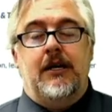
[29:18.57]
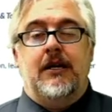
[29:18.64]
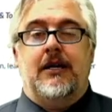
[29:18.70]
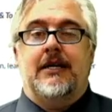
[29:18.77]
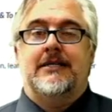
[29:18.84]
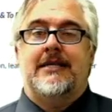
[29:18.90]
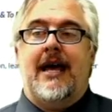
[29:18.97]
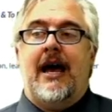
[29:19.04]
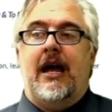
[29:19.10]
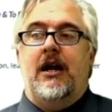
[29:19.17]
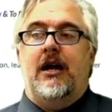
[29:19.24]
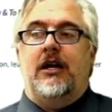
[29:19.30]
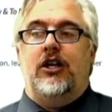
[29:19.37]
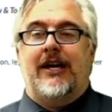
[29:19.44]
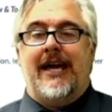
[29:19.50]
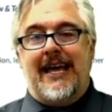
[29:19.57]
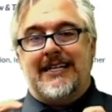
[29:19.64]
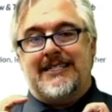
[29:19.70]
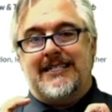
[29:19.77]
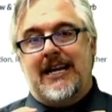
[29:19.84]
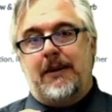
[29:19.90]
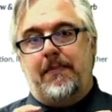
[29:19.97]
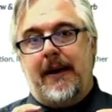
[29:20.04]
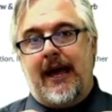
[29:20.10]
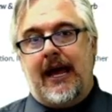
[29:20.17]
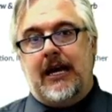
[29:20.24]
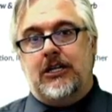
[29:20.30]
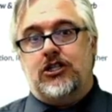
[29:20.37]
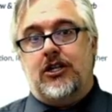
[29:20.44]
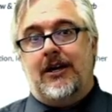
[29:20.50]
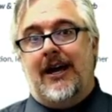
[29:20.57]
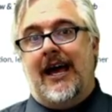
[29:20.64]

is that you can't set a page